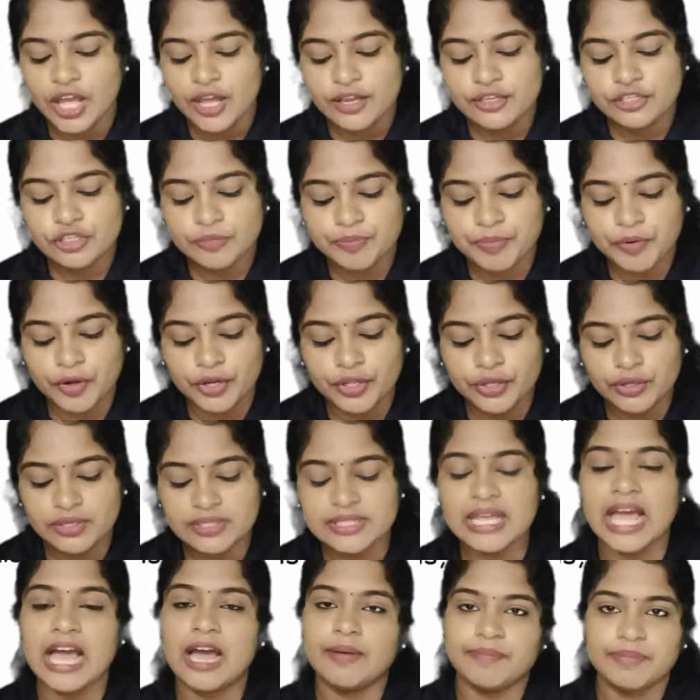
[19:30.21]
to produce
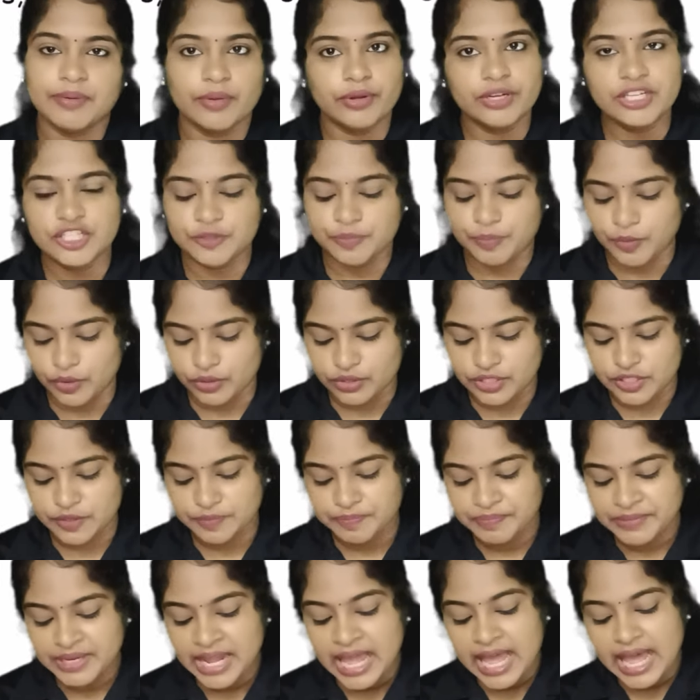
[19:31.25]
haploid
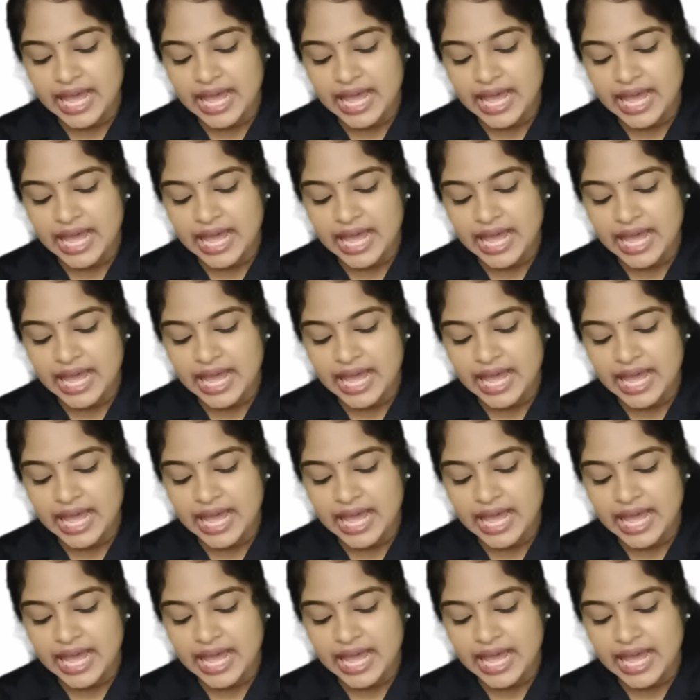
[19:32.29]
spores,